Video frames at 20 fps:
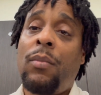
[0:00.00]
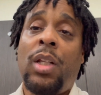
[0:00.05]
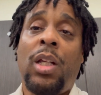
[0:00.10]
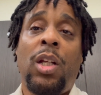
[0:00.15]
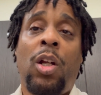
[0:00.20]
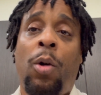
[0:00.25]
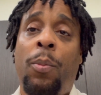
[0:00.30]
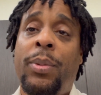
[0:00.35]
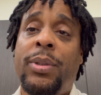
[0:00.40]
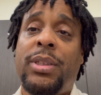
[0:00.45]

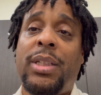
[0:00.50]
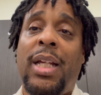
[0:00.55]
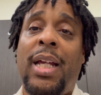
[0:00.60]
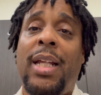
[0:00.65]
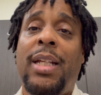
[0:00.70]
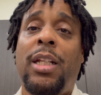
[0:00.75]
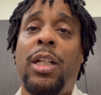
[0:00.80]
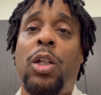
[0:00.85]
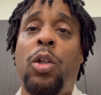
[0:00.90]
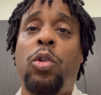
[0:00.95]
Don't be scared
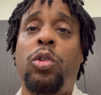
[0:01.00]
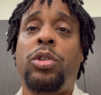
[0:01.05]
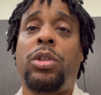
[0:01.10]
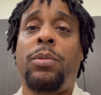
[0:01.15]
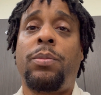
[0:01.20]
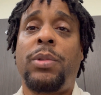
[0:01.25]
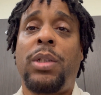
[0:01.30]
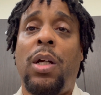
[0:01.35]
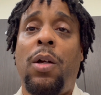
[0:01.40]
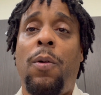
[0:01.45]
to lose
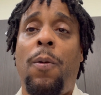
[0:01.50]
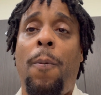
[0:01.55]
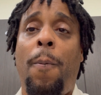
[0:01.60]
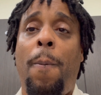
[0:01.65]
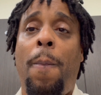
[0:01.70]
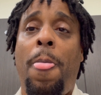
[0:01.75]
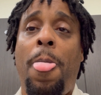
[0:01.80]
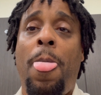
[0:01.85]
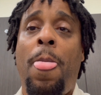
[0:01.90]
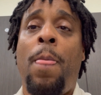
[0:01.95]
them, yo.
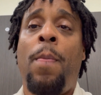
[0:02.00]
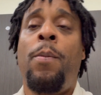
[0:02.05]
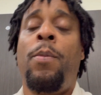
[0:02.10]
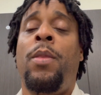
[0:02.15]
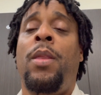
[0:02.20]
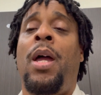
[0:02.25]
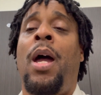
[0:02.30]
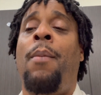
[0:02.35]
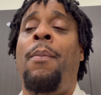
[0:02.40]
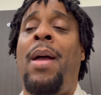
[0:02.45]

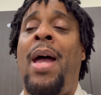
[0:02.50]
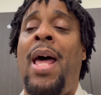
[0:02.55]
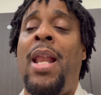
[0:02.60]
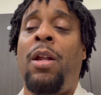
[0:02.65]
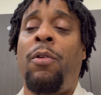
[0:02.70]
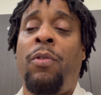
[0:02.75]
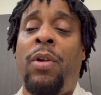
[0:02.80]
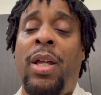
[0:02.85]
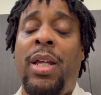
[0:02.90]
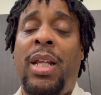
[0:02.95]
I'm Allan
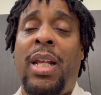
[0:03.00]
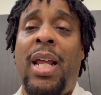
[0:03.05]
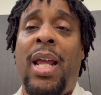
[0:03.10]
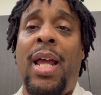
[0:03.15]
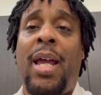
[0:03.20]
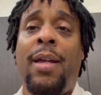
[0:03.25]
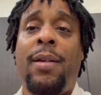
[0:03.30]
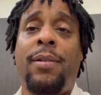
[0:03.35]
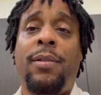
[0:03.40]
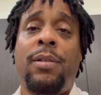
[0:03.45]

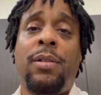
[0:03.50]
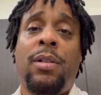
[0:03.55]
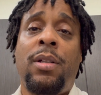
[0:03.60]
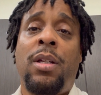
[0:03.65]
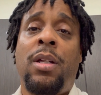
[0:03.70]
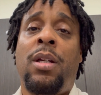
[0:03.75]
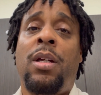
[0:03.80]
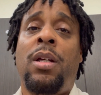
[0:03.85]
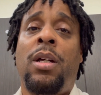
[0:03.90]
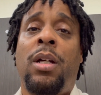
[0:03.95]
Reallionaire.
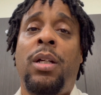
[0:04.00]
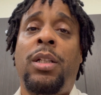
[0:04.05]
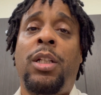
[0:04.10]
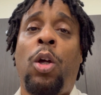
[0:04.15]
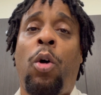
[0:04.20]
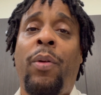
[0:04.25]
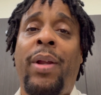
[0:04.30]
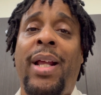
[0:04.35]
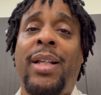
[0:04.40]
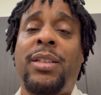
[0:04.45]

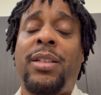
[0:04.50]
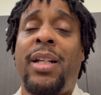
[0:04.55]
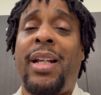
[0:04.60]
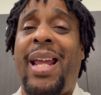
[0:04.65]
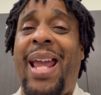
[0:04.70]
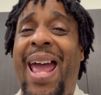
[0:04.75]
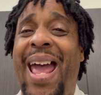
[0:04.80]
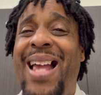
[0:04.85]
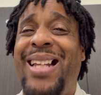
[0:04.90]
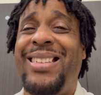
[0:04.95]
Donate to the
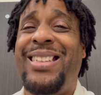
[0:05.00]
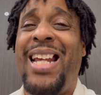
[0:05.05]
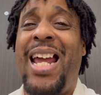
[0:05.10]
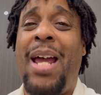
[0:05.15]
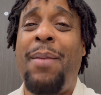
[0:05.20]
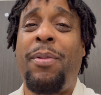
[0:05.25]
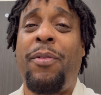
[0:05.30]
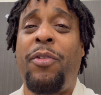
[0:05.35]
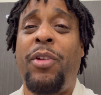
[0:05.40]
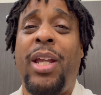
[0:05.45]
Cash
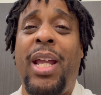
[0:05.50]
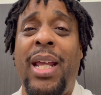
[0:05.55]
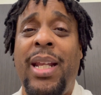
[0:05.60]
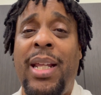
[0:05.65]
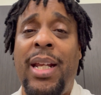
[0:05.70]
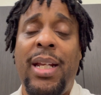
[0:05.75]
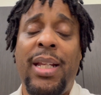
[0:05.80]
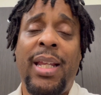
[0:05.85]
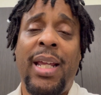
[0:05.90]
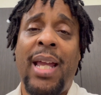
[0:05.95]
App if you get
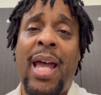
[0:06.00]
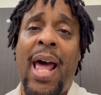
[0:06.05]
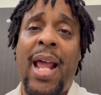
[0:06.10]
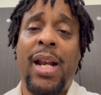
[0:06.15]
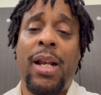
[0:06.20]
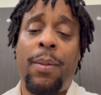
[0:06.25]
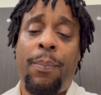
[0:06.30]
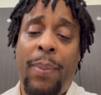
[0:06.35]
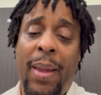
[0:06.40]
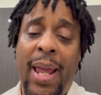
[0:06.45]
anything out of
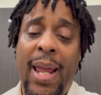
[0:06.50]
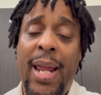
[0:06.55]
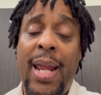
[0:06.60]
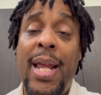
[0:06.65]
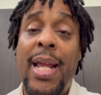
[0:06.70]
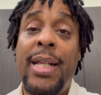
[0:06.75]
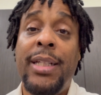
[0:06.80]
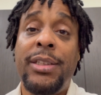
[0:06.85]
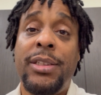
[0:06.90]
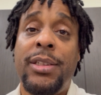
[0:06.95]
the
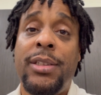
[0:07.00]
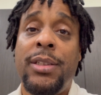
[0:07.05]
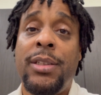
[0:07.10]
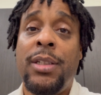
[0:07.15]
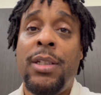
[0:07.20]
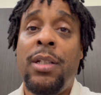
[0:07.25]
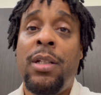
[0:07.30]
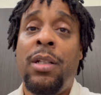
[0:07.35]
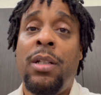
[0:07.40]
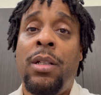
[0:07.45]
page.
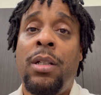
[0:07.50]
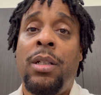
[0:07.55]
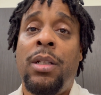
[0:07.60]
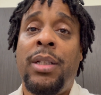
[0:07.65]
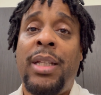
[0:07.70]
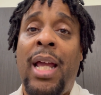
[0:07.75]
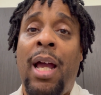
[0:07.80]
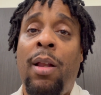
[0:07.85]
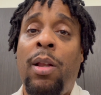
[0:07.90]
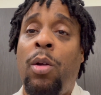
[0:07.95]

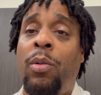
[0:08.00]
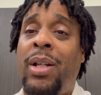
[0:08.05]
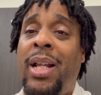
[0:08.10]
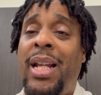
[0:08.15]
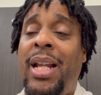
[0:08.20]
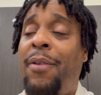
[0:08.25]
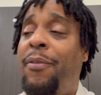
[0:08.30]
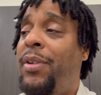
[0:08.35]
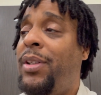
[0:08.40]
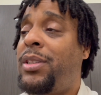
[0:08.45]
Download that
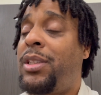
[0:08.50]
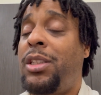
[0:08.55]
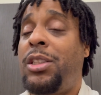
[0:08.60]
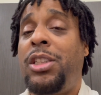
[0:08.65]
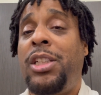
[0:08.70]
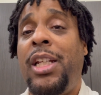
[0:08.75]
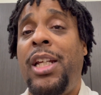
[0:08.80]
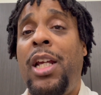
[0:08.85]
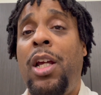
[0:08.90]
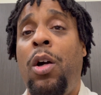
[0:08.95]
Netflix and
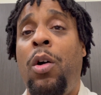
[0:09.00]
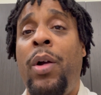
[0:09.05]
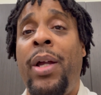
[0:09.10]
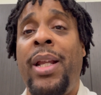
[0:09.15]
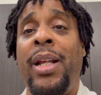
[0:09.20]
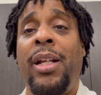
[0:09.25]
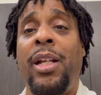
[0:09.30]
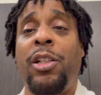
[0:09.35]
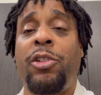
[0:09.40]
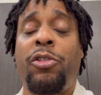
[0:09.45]
chill in
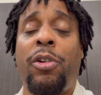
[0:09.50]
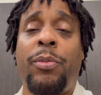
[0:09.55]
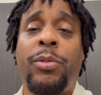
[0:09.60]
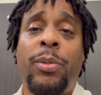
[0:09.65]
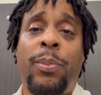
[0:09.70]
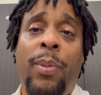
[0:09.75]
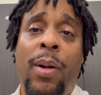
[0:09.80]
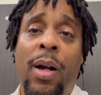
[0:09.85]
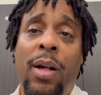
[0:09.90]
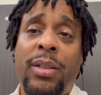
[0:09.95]
the description
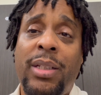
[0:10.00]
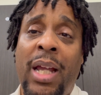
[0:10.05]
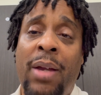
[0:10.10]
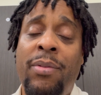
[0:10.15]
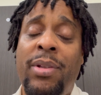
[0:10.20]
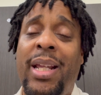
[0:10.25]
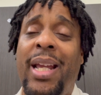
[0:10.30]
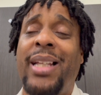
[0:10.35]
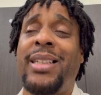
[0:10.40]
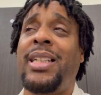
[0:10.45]
box.
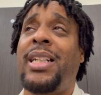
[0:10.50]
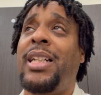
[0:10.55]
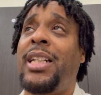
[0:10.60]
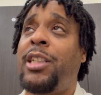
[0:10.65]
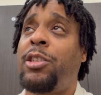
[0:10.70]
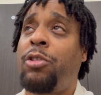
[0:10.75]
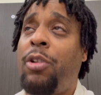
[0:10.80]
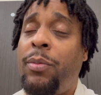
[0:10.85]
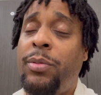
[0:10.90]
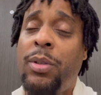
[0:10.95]
Everything is in the
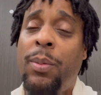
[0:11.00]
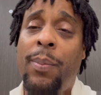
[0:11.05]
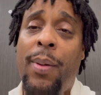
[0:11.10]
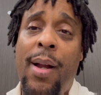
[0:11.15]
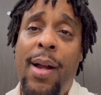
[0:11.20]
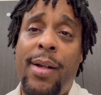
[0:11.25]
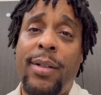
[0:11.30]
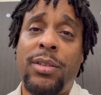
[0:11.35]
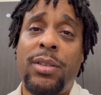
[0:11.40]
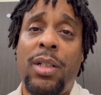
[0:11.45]
description
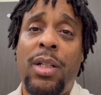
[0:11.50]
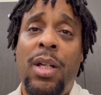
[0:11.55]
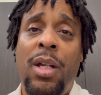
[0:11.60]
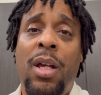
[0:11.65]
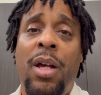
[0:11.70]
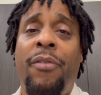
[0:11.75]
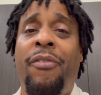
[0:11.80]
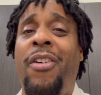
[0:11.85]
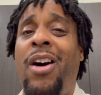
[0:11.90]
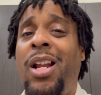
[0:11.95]
box.
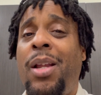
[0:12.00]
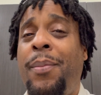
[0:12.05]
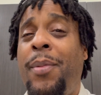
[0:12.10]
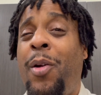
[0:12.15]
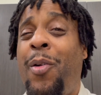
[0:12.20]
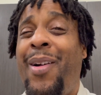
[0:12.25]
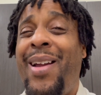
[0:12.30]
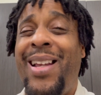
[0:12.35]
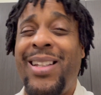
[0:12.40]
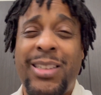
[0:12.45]
Follow me
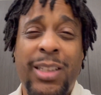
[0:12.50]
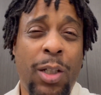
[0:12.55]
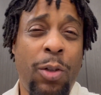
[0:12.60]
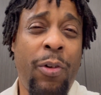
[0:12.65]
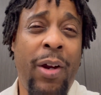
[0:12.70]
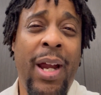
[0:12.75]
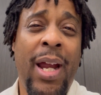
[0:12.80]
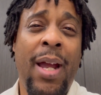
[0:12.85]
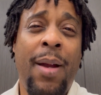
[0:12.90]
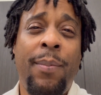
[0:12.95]
on
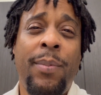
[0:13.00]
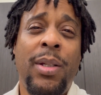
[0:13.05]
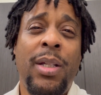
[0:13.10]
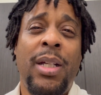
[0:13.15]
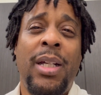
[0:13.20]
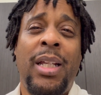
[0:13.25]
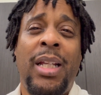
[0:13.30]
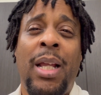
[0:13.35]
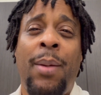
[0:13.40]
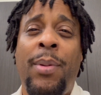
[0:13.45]
Instagram.
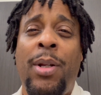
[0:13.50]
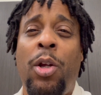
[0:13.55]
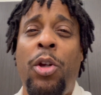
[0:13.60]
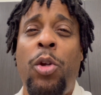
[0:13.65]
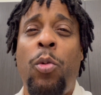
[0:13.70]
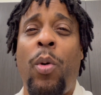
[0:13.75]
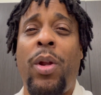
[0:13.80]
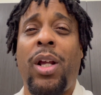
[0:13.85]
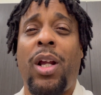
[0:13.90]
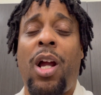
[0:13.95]
Let me know you
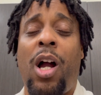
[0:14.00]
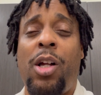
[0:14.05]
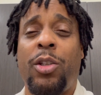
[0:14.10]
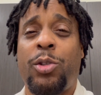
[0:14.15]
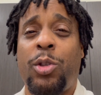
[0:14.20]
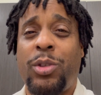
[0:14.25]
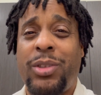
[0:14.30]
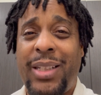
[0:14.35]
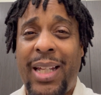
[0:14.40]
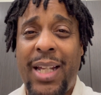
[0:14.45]
want a
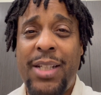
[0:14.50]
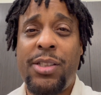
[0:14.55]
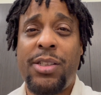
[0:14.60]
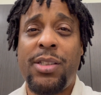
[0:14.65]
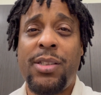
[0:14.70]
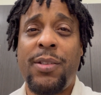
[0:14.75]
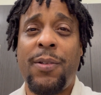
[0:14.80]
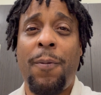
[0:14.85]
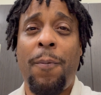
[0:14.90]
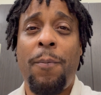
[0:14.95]

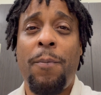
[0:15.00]
consultation.